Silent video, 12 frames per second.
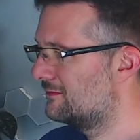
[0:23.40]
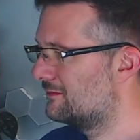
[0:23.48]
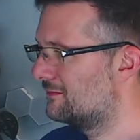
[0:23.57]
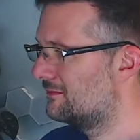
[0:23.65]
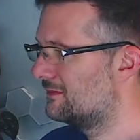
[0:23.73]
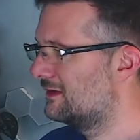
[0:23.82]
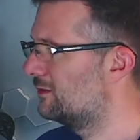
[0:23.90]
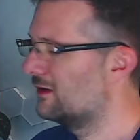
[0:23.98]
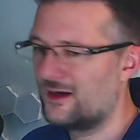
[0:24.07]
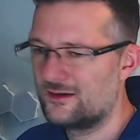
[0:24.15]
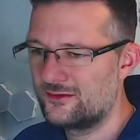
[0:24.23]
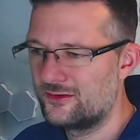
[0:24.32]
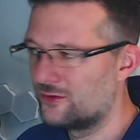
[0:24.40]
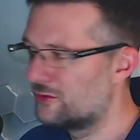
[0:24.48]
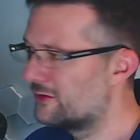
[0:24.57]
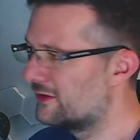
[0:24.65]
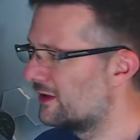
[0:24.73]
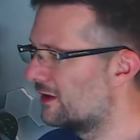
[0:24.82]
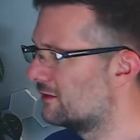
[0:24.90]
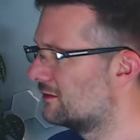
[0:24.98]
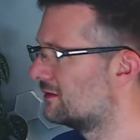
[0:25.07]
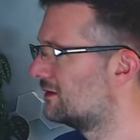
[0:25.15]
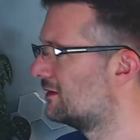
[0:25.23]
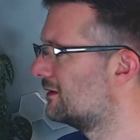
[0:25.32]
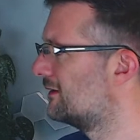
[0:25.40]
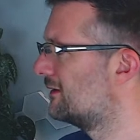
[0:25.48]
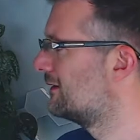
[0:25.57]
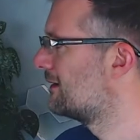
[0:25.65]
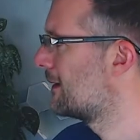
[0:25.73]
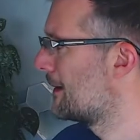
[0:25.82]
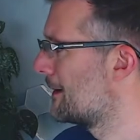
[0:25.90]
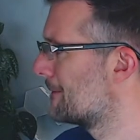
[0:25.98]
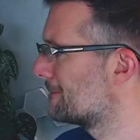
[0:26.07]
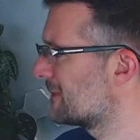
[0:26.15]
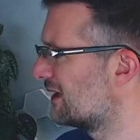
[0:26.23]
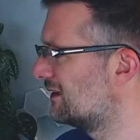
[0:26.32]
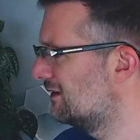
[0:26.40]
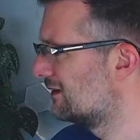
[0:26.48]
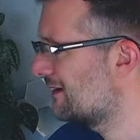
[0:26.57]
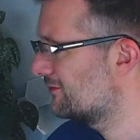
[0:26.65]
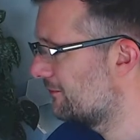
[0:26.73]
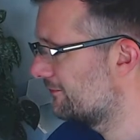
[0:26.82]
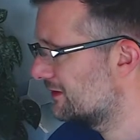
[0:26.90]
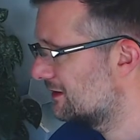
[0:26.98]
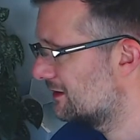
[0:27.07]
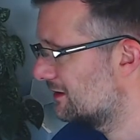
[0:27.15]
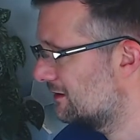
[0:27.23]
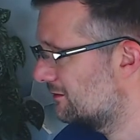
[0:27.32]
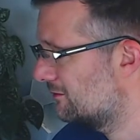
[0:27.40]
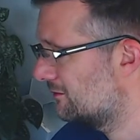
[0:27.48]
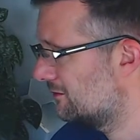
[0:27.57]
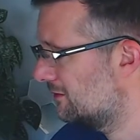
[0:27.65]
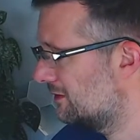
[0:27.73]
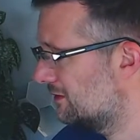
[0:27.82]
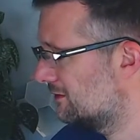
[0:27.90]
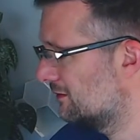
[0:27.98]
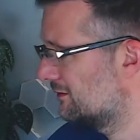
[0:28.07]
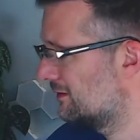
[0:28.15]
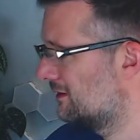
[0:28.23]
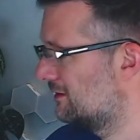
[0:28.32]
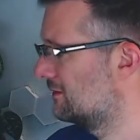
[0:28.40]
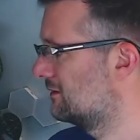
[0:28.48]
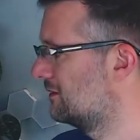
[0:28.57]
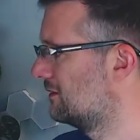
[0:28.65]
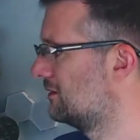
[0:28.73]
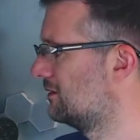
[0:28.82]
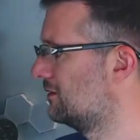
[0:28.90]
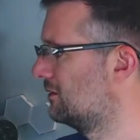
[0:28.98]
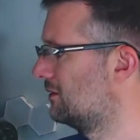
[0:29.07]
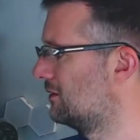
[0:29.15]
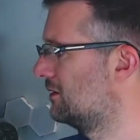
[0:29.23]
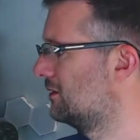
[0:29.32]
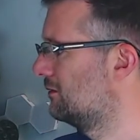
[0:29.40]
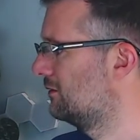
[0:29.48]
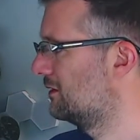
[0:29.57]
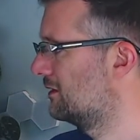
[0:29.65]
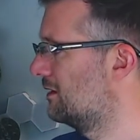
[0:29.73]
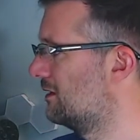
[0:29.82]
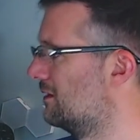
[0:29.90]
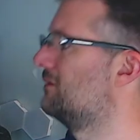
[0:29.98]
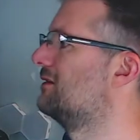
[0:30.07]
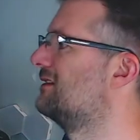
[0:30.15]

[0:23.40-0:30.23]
If we are, how's the audio? I need a new laptop. Content. Go.